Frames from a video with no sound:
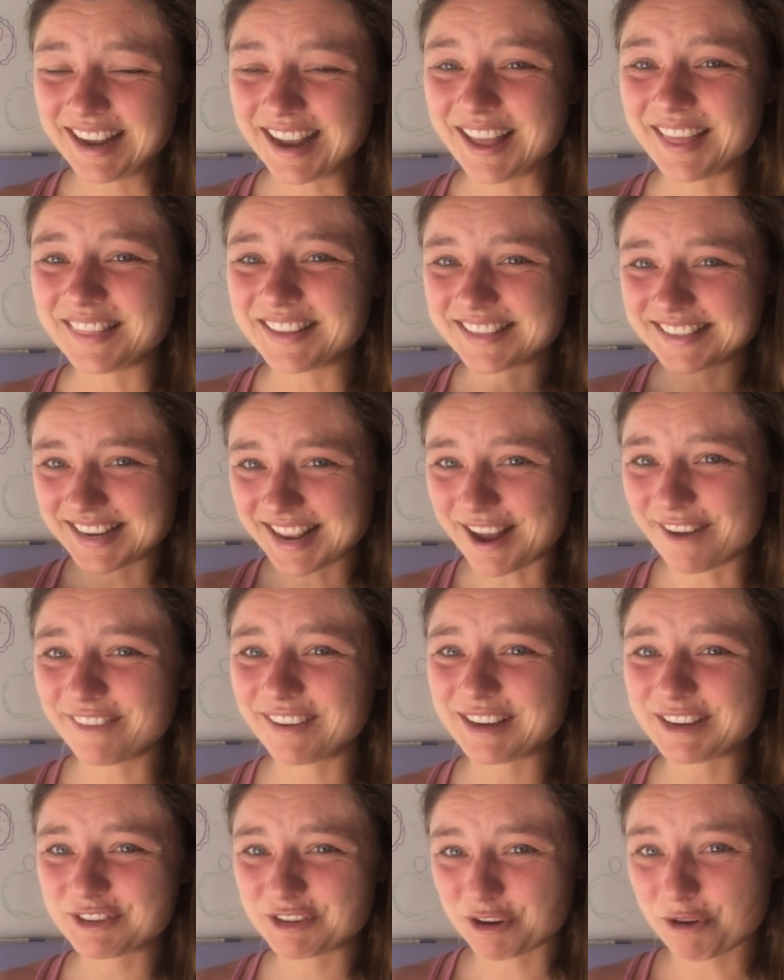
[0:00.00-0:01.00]
and these
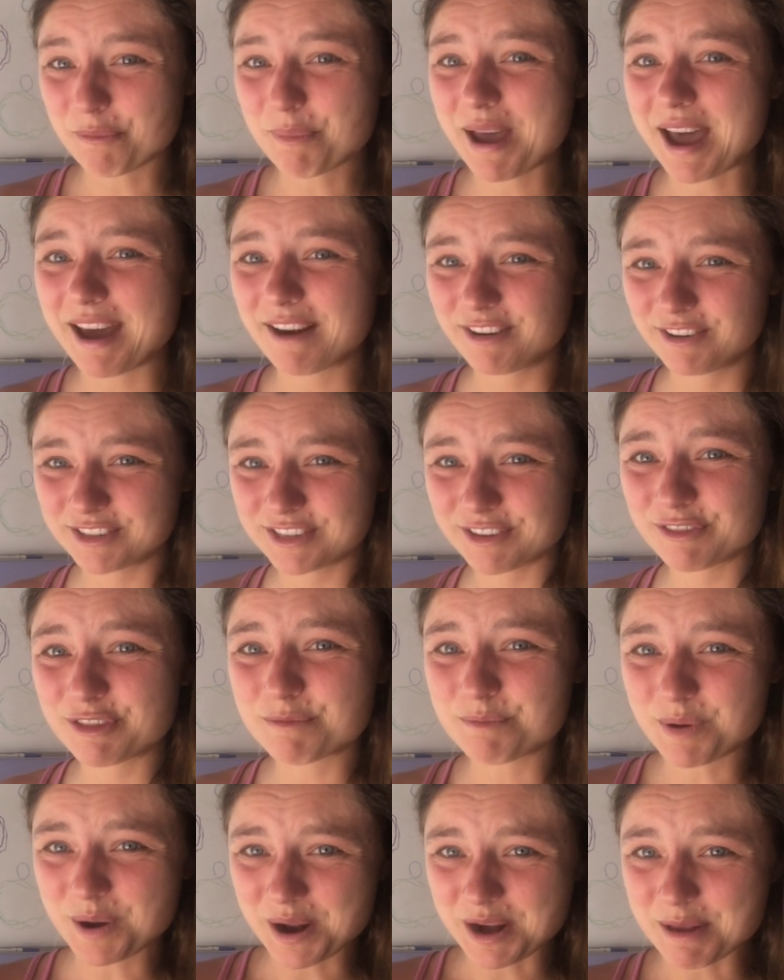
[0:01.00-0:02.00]
navigational patterns of the
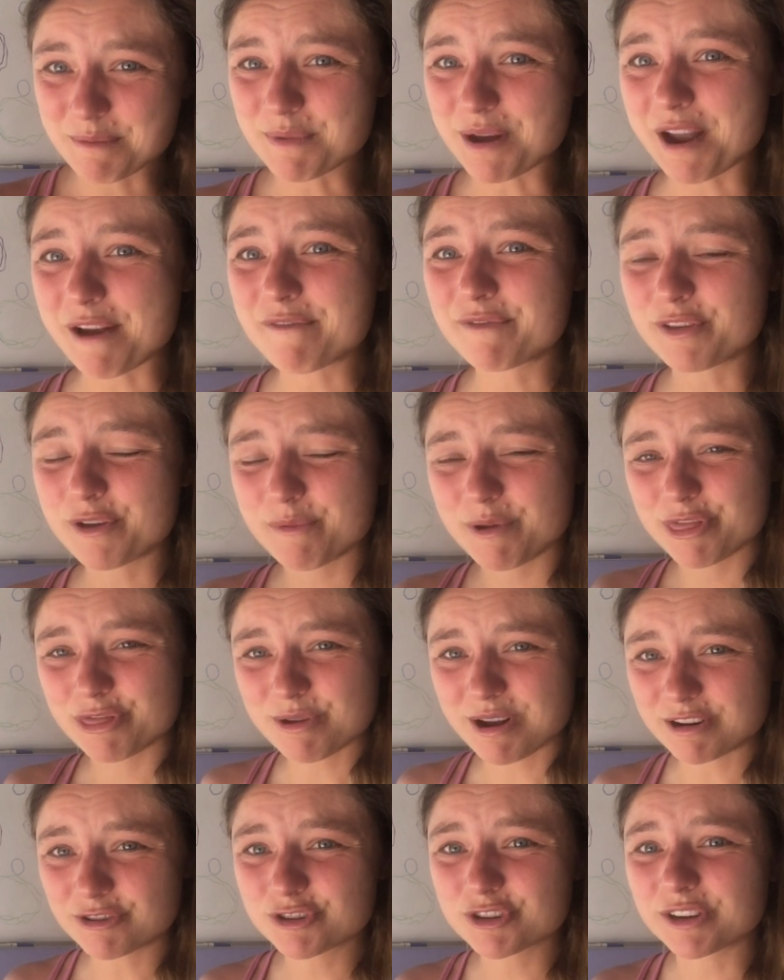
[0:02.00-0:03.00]
body mind flowing
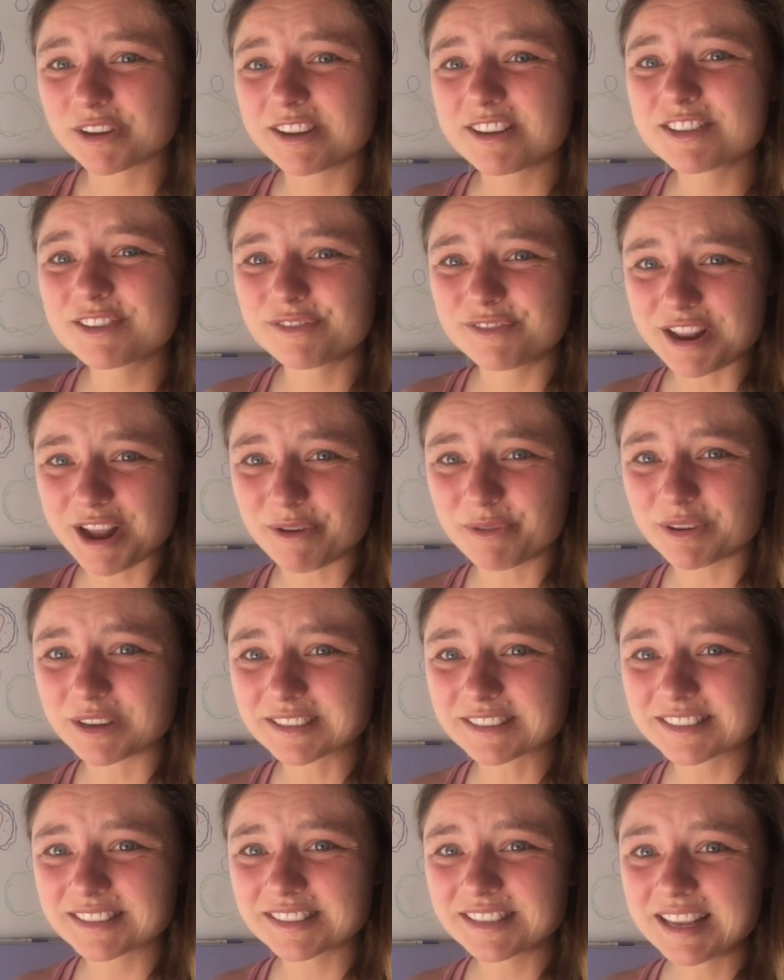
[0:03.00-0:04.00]
throughout trillions of
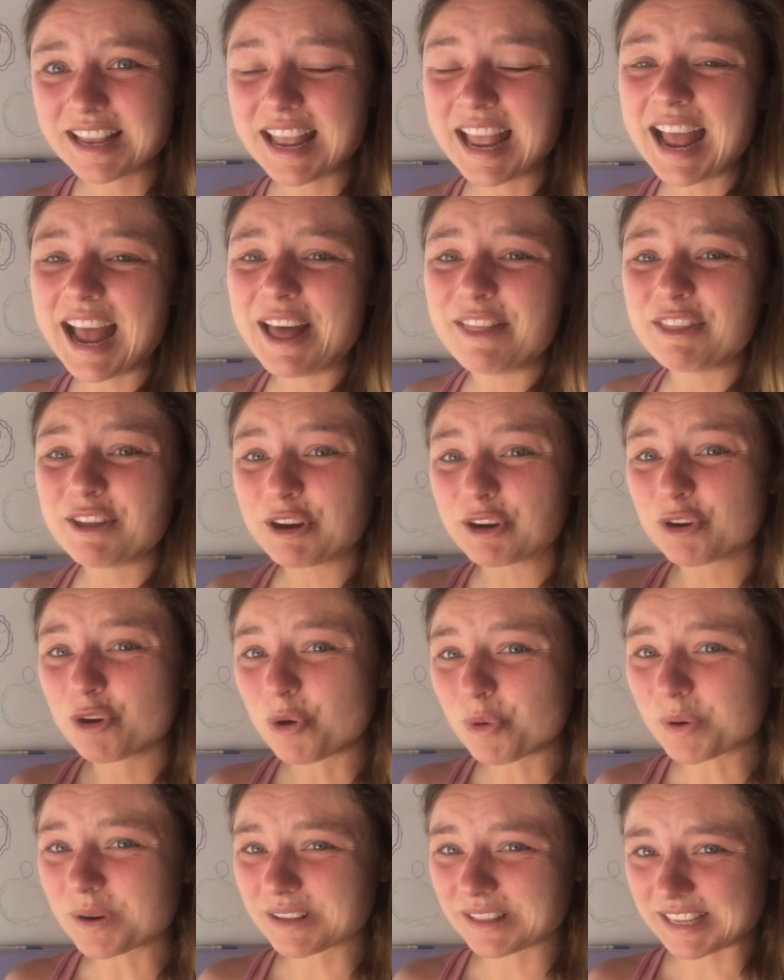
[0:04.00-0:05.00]
networks and their
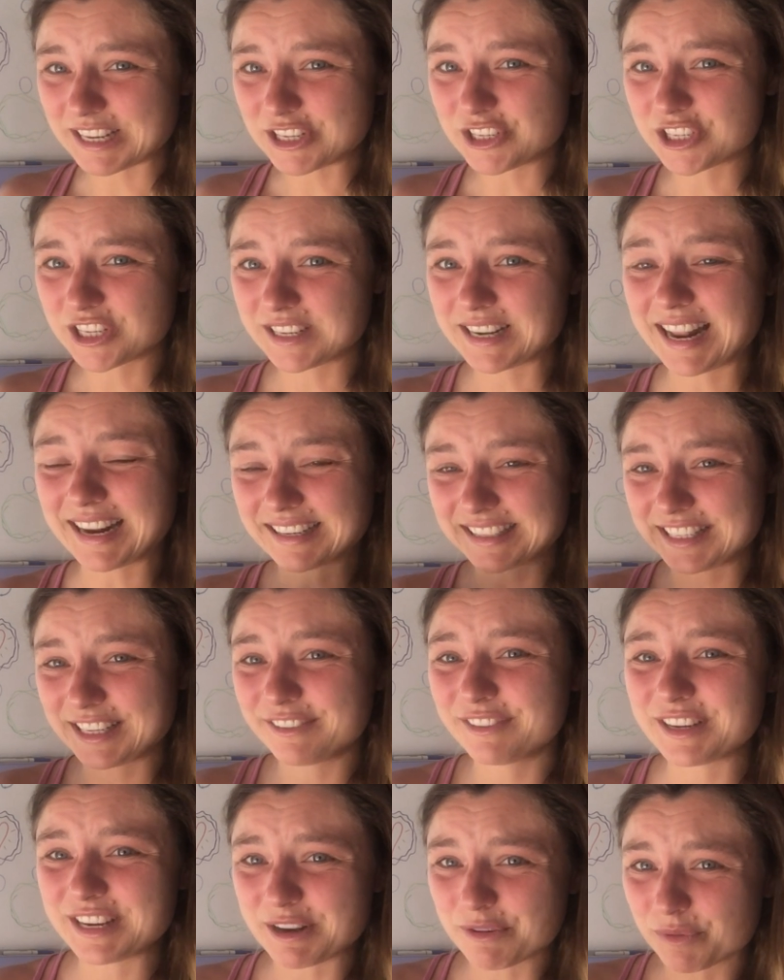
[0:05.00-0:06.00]
correlation,
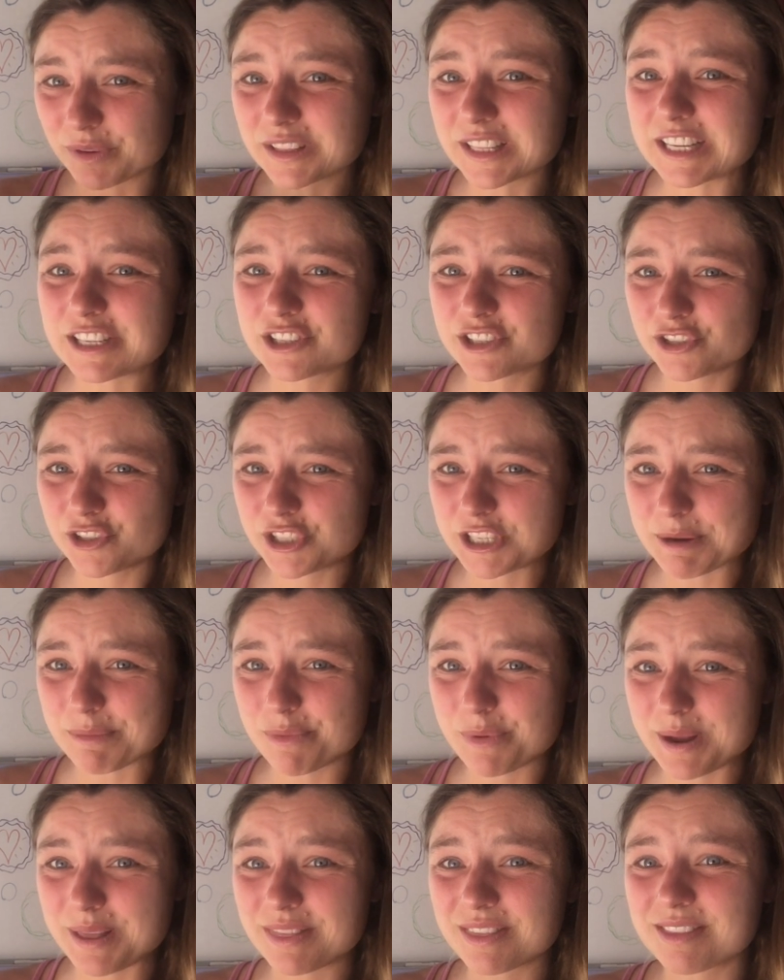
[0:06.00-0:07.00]
activity, and relationship
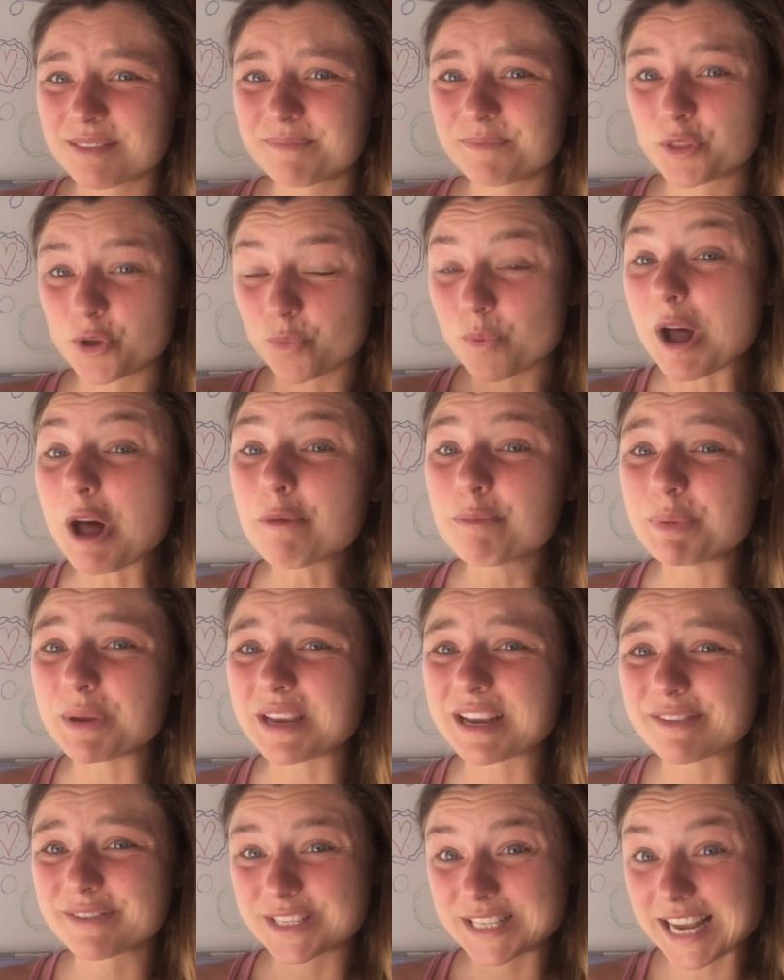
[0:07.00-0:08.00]
with the well
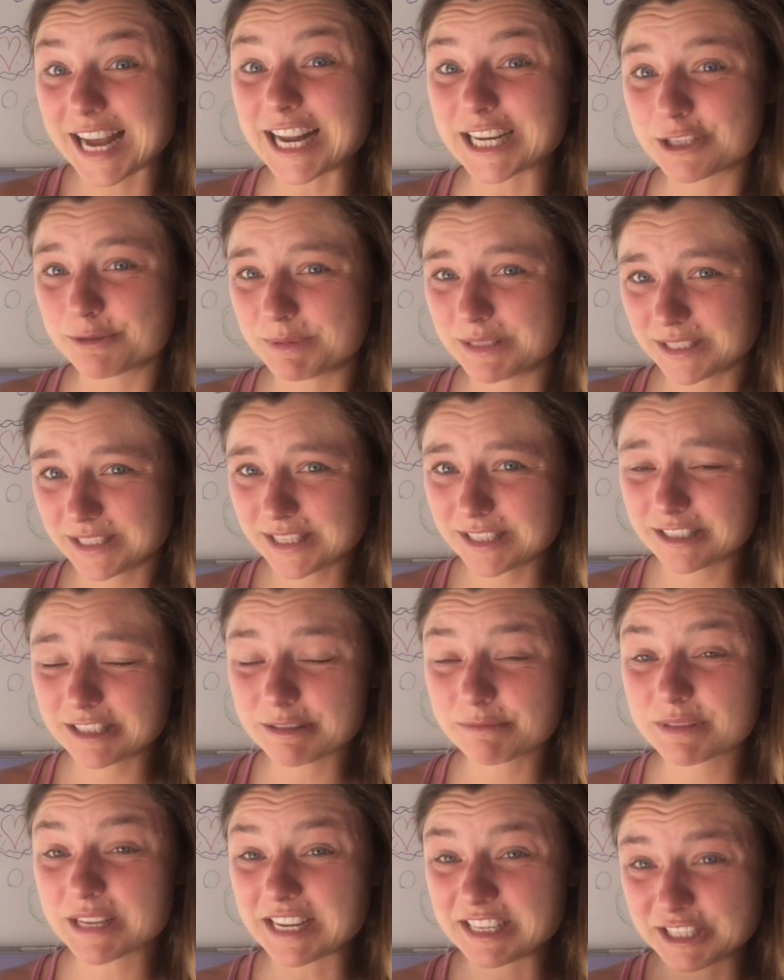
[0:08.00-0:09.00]
being of attachment
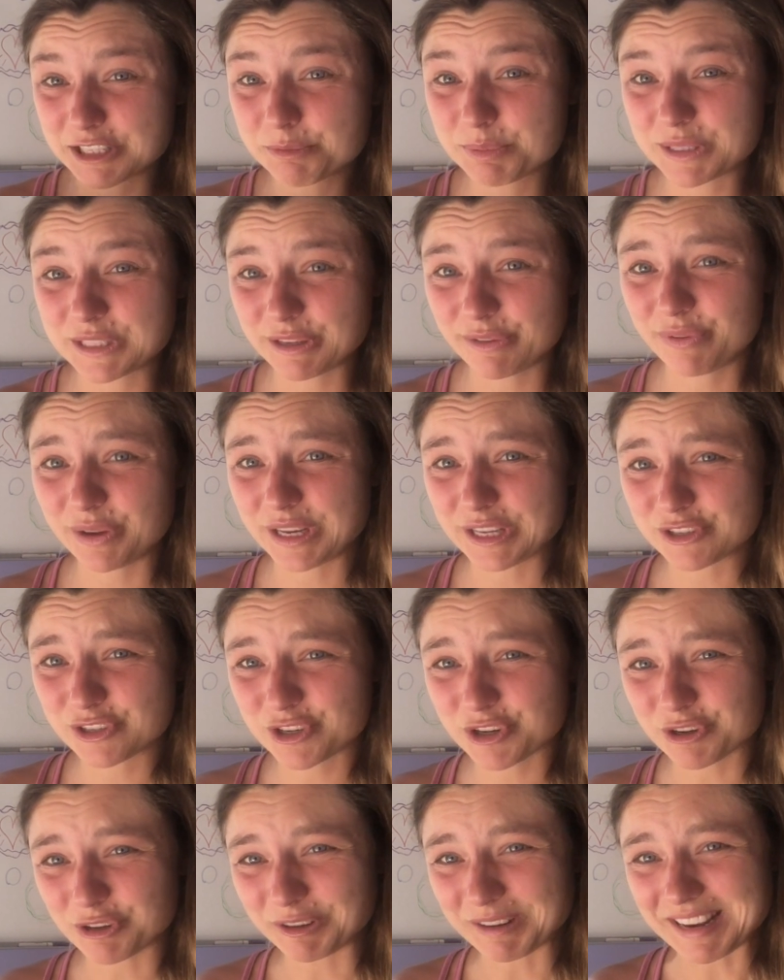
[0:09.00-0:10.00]
systems and specific
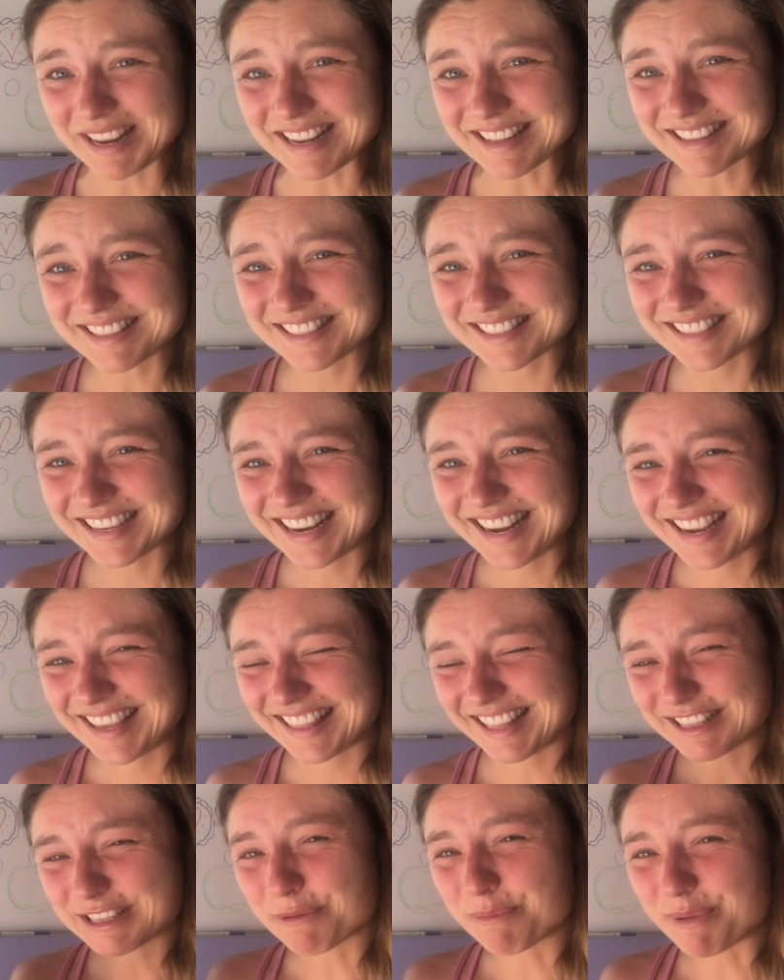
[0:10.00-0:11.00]
internal needs.
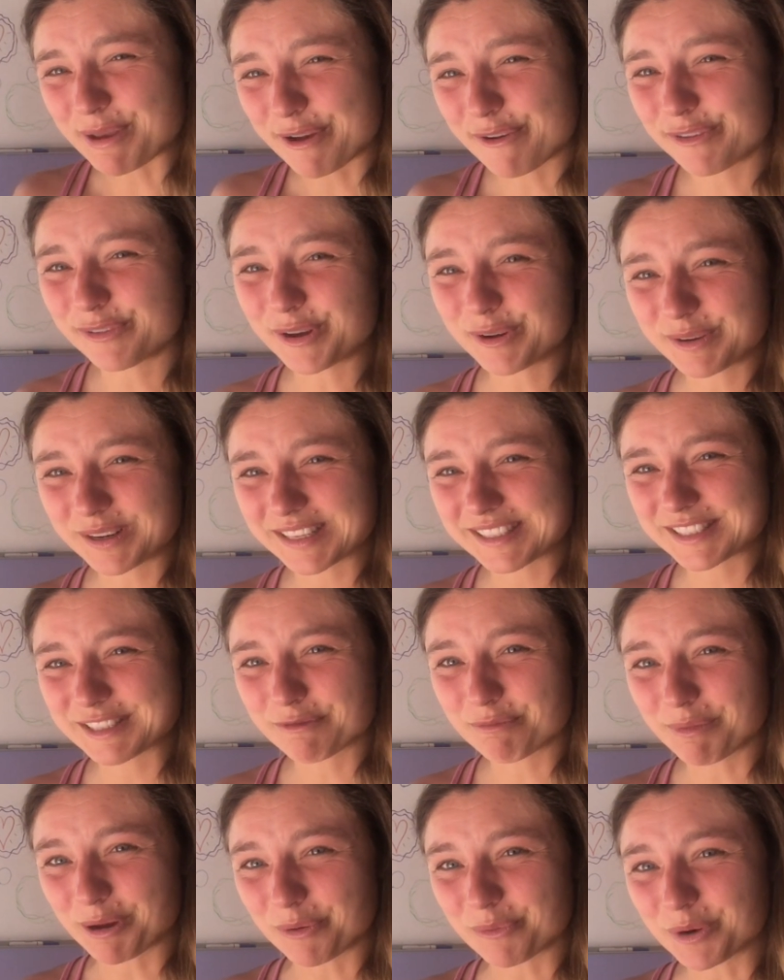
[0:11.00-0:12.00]
And that's a big focus
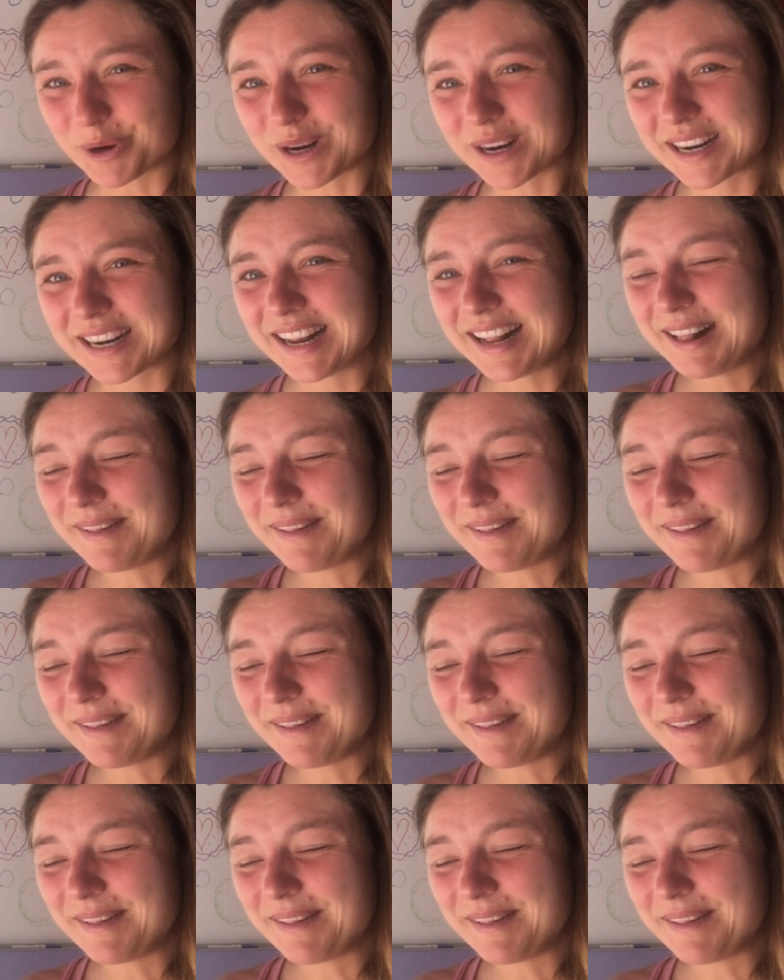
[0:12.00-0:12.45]
of my work.